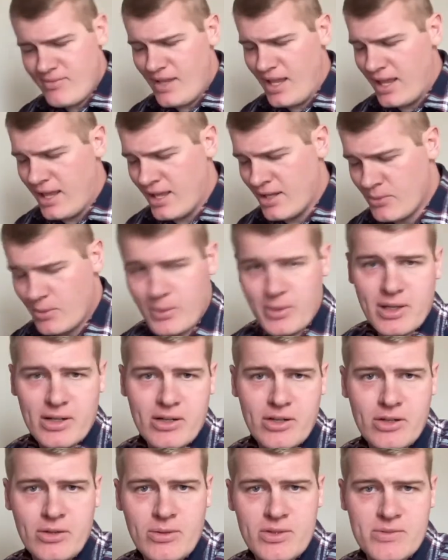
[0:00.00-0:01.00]
And what we're gonna
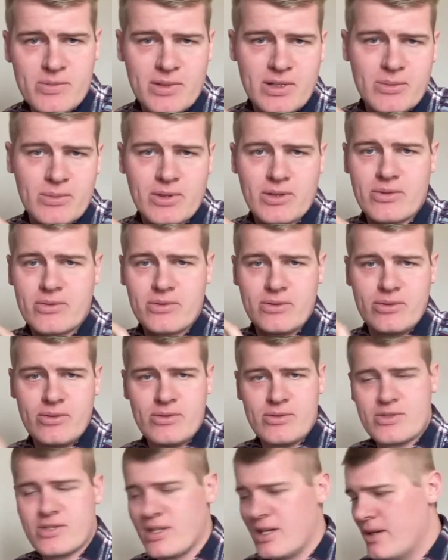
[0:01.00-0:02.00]
do is we're gonna work
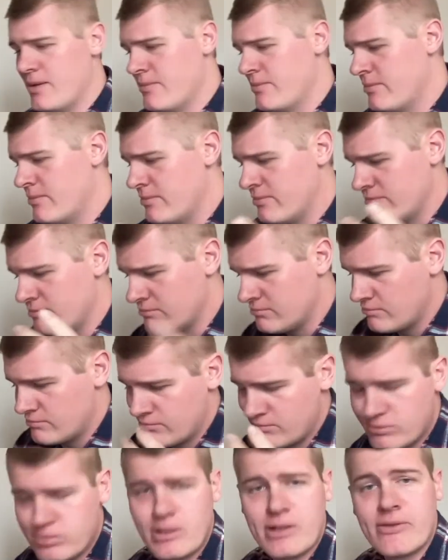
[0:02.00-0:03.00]
through some
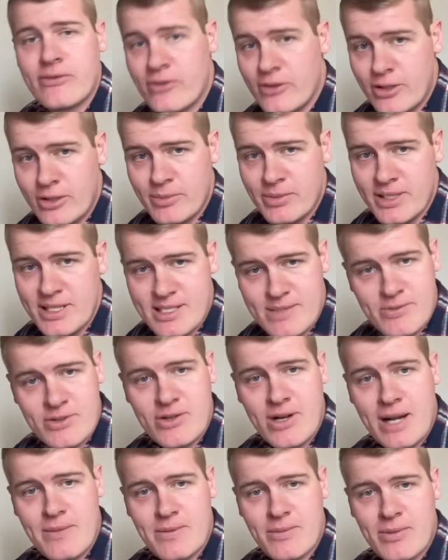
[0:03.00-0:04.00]
preferably
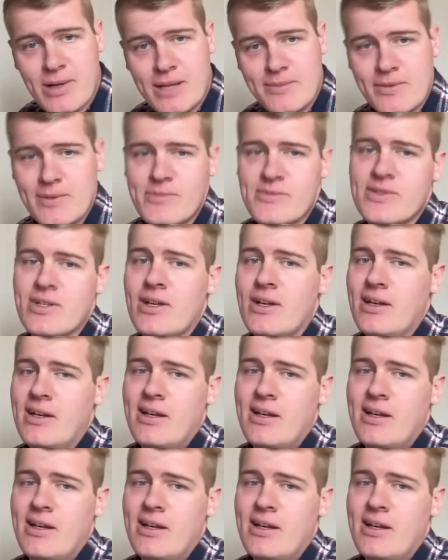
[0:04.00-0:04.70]
subscriber problems.